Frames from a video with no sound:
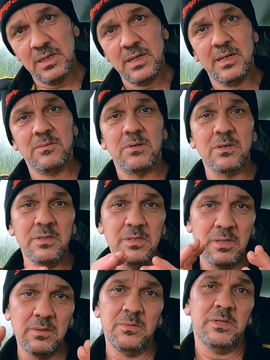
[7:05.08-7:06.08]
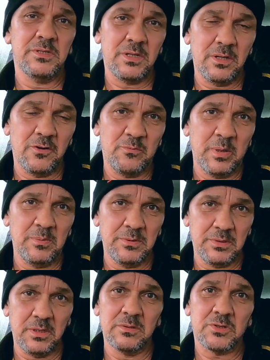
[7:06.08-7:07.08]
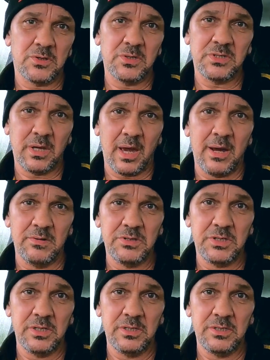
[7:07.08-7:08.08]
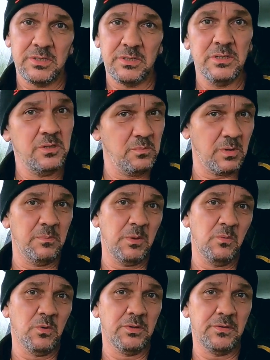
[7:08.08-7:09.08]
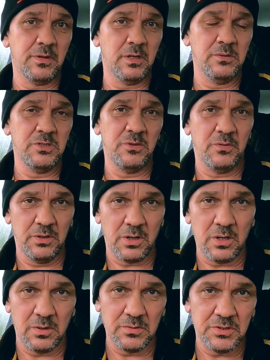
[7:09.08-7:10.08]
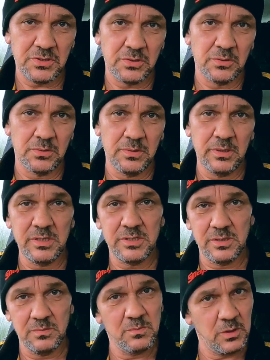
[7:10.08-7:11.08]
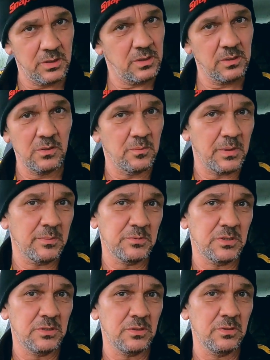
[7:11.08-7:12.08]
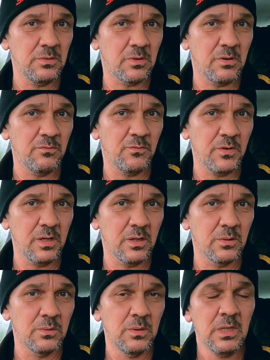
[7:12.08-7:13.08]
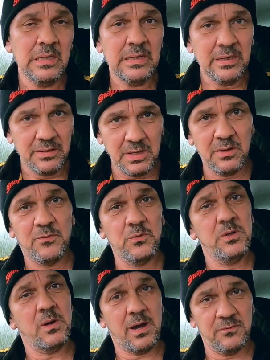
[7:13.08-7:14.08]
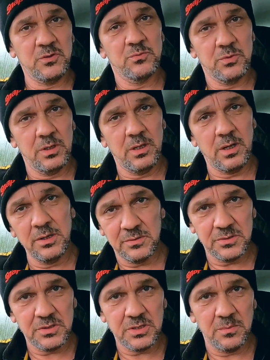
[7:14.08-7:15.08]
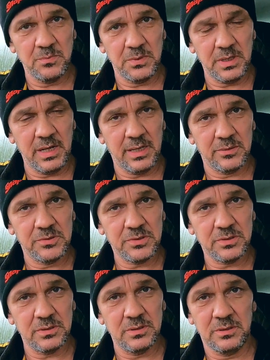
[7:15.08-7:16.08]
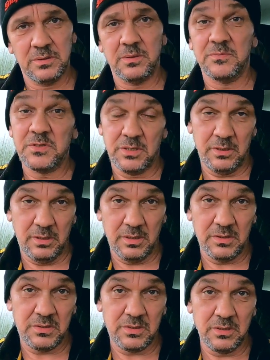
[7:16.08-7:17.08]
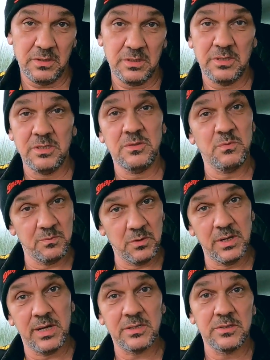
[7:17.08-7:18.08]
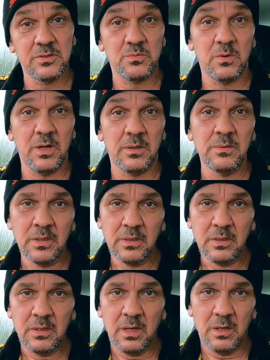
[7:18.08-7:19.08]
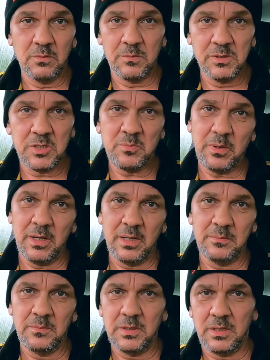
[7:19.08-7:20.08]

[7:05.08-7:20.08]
Now, I know there's a lot of people who don't trust garages. You may be one of those. You've heard horror stories. You might not be able to do your own vehicle. Therefore, you have to rely on somebody else. And I've seen this, and this is with my ex as well. When we split up,